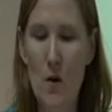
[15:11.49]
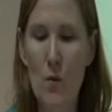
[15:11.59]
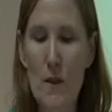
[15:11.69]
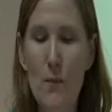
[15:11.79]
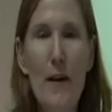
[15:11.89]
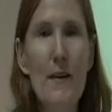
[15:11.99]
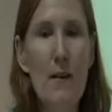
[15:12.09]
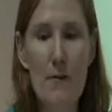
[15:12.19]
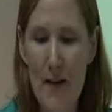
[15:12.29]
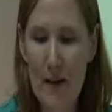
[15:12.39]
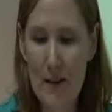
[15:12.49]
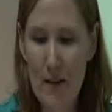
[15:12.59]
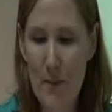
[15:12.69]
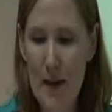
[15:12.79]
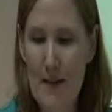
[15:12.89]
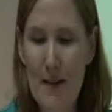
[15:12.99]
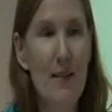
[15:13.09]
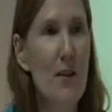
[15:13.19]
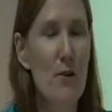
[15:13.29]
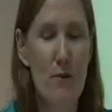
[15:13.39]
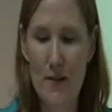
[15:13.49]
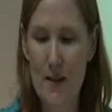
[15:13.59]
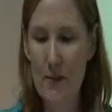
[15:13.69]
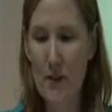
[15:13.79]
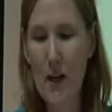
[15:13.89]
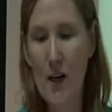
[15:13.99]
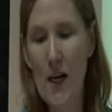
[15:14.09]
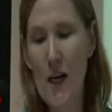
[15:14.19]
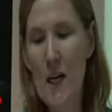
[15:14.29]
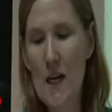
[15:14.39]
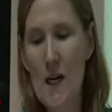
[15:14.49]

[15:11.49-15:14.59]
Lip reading: was appointed to the Faculty of Medicine at the University of Dakar.